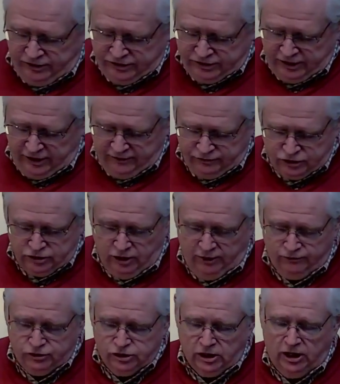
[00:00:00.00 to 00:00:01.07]
this kind of
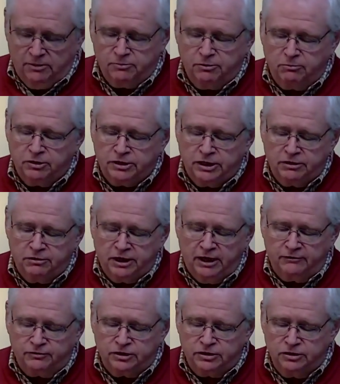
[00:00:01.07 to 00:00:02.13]
soft job that where they don't
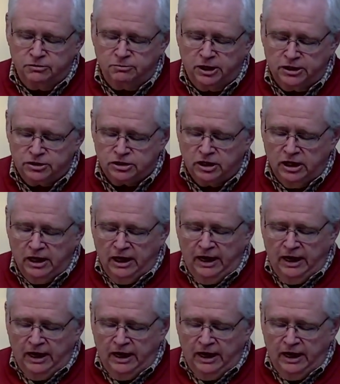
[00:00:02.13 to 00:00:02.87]
have to do much.